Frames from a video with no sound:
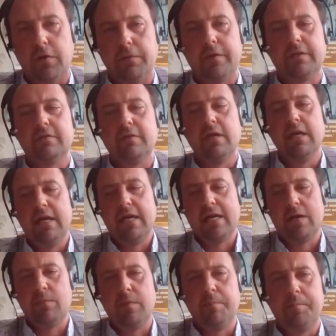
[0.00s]
conduct,
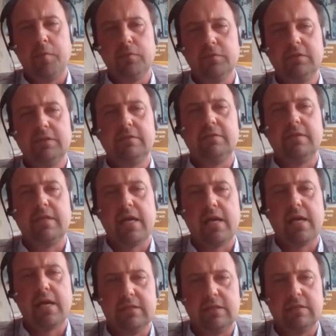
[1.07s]
and I will post it there.
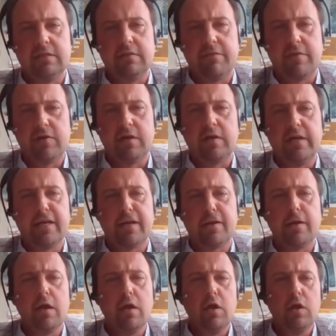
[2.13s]
It's a very clear
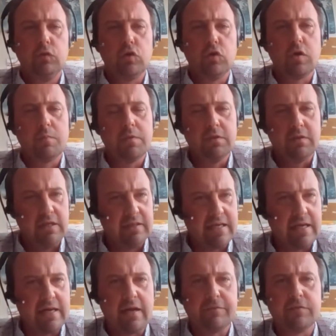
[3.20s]
document. It
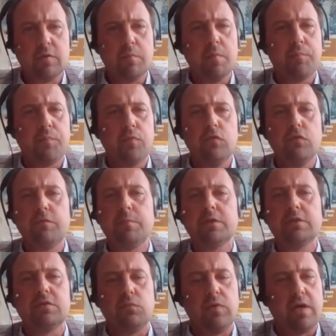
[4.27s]
can have some
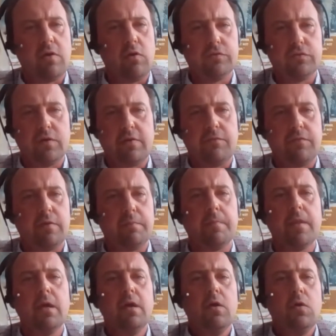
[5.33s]
improvements. We also have
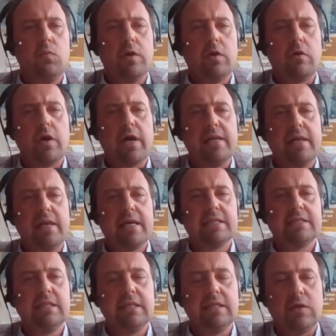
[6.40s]
we are
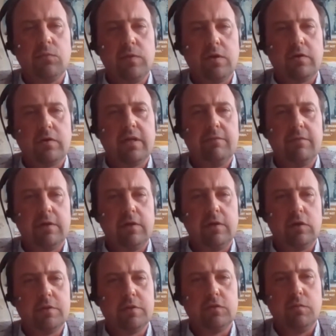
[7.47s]
analyzing it and we are giving
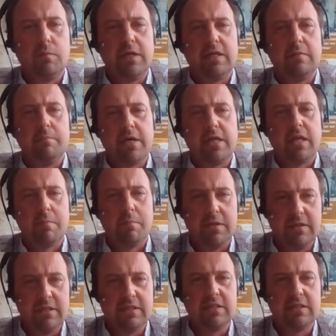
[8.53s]
comments to make it better,
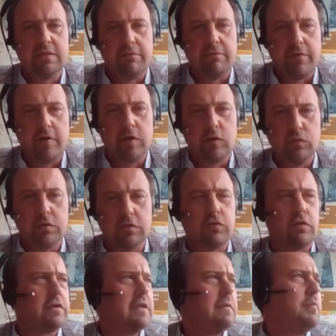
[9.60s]
but this is a very good
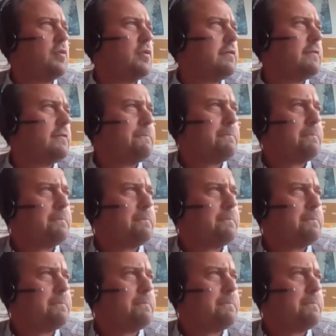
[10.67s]
starting point.